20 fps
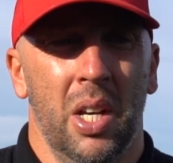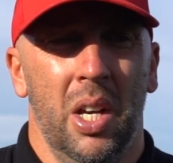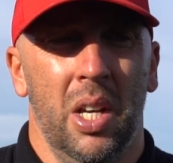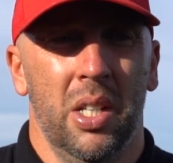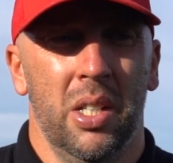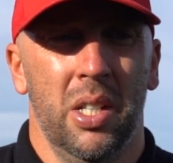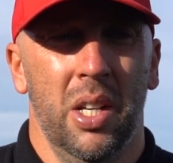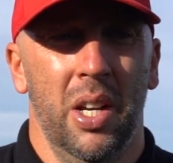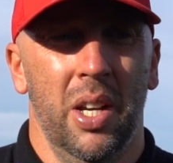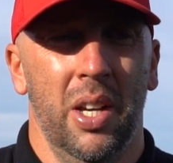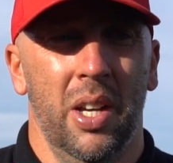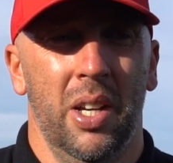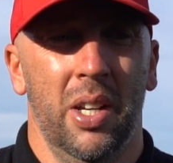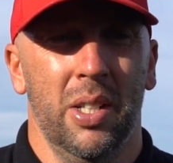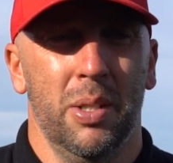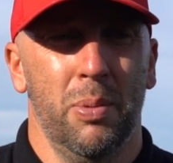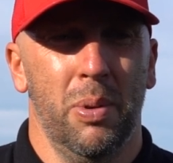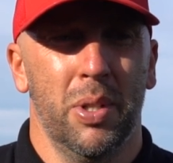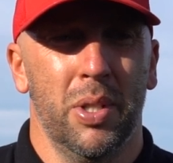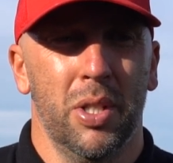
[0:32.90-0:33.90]
And yeah, I
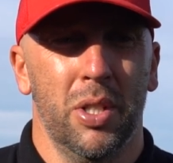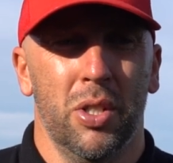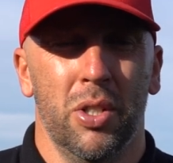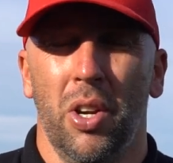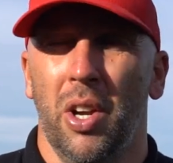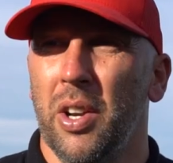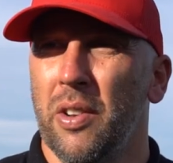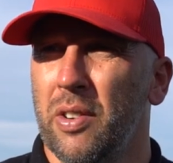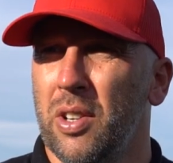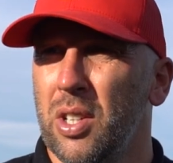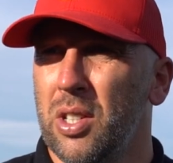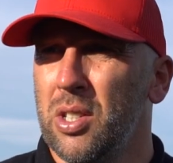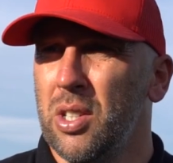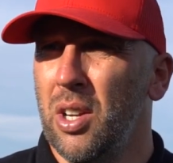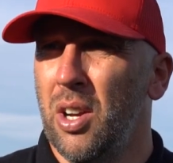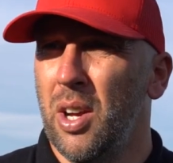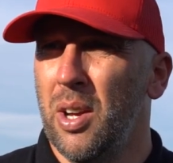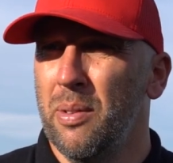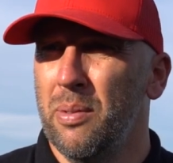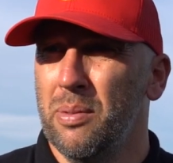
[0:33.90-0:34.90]
suppose it's a sign of a good
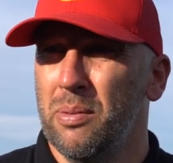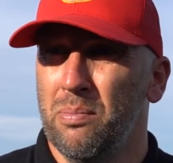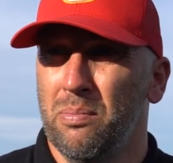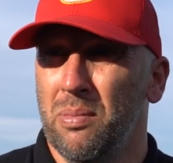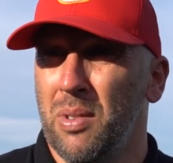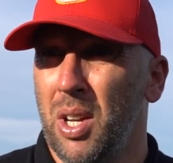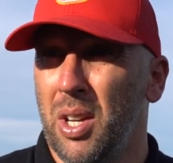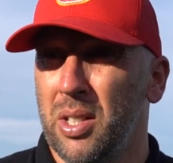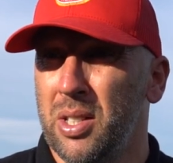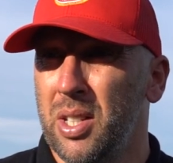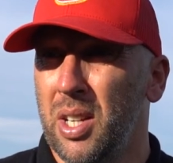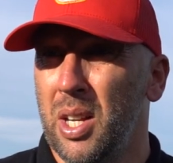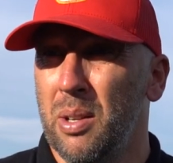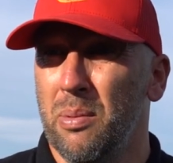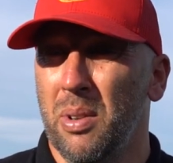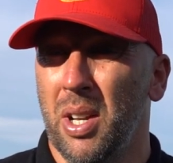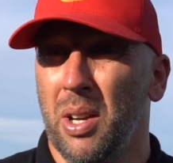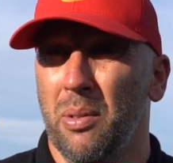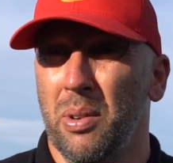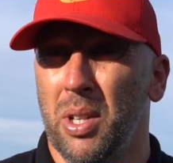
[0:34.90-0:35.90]
time,
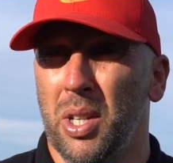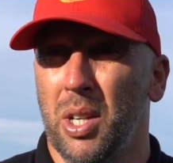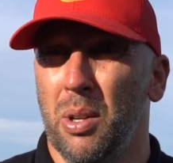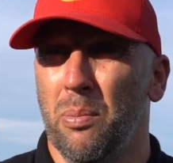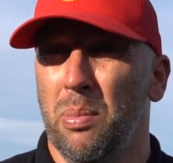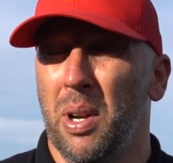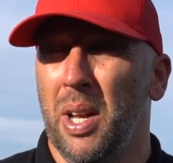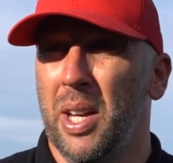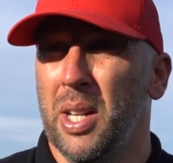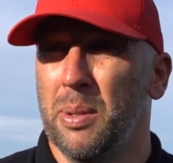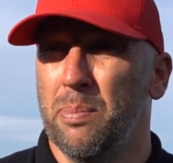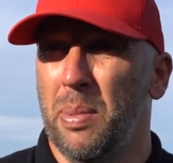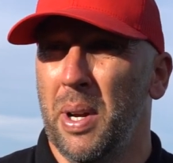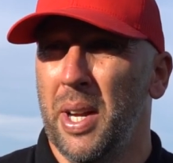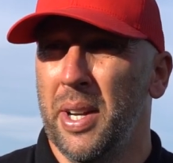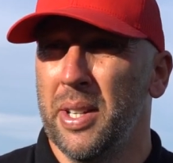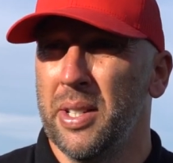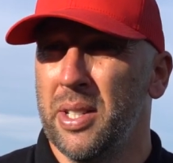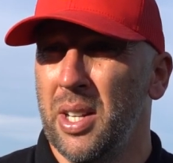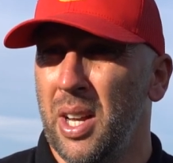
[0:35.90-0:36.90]
team, isn't it, when you can play as
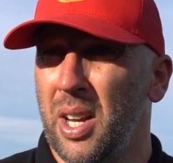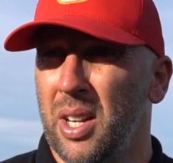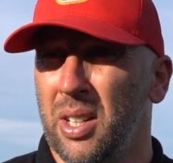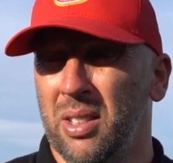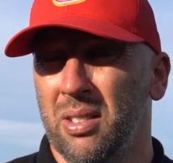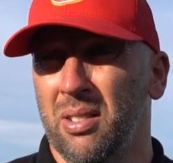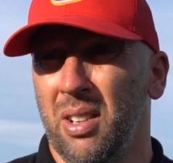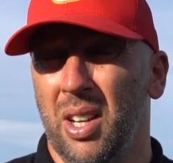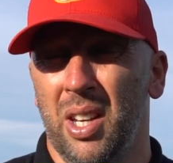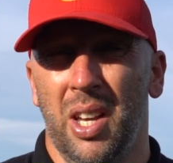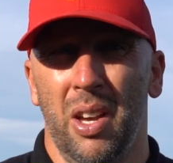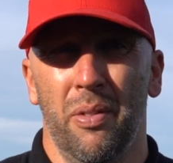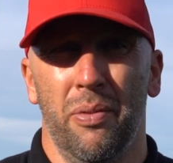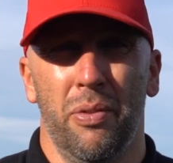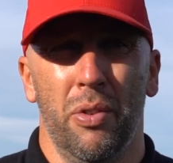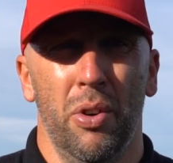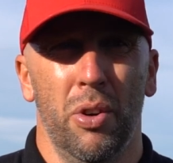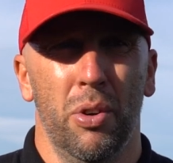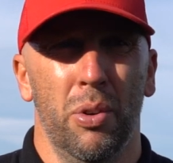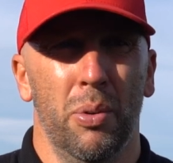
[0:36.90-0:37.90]
bad as that and get
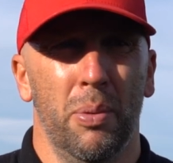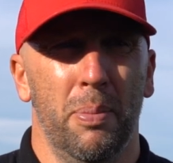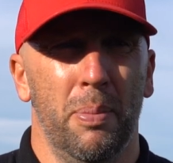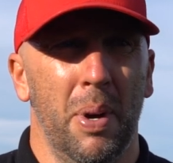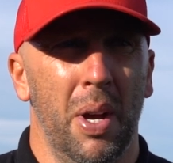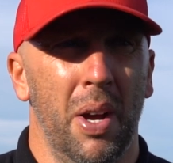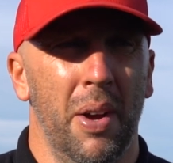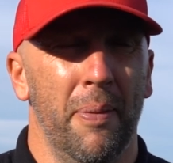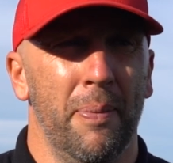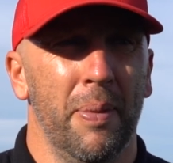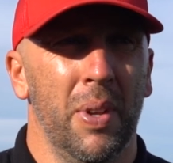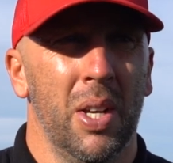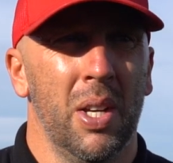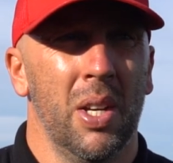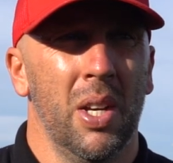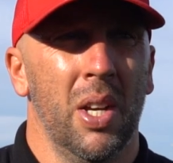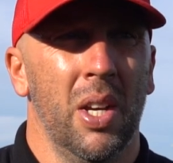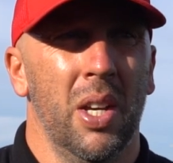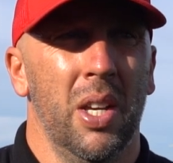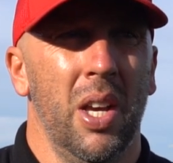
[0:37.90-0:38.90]
through. But
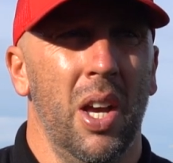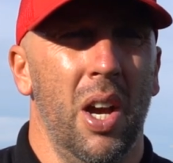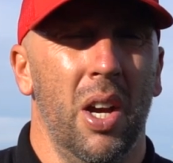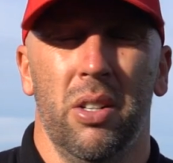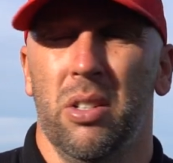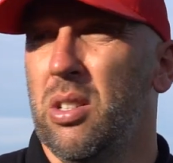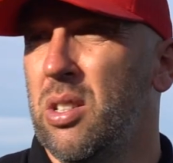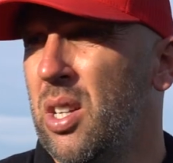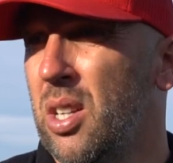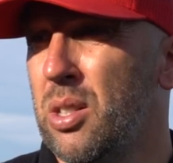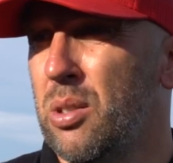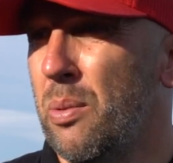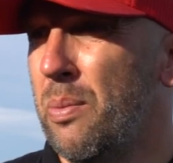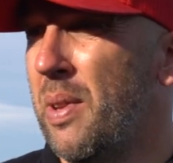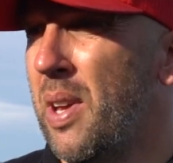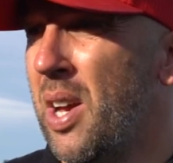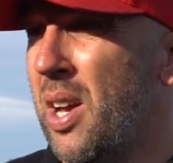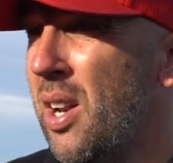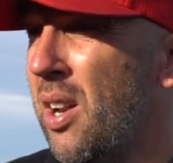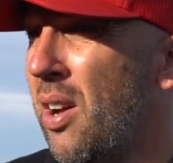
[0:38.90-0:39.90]
yeah, I just said to
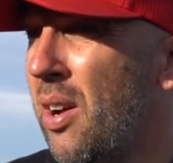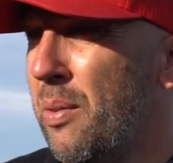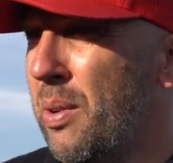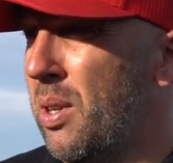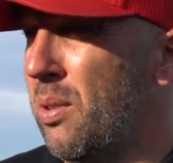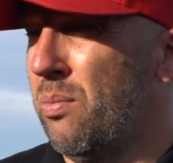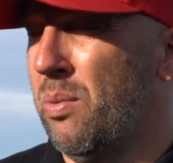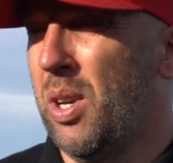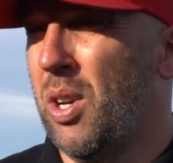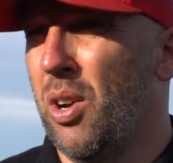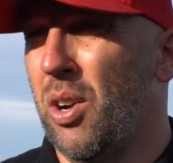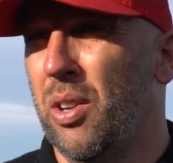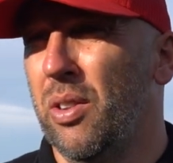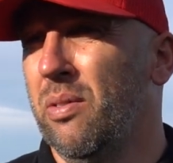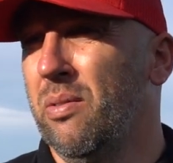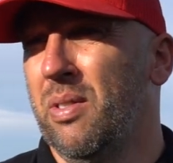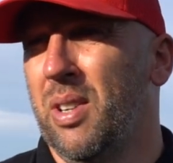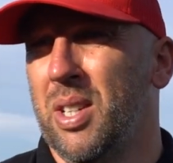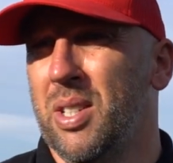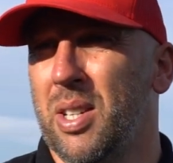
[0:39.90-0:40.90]
them there, like, we can't
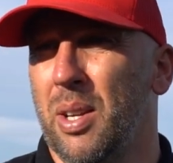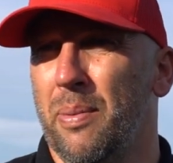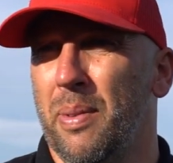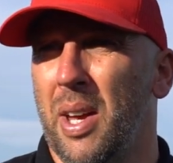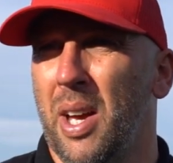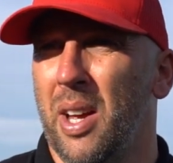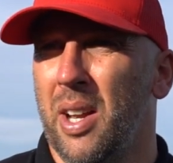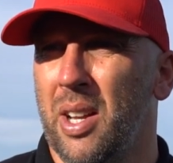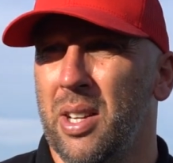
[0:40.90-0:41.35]
accept that.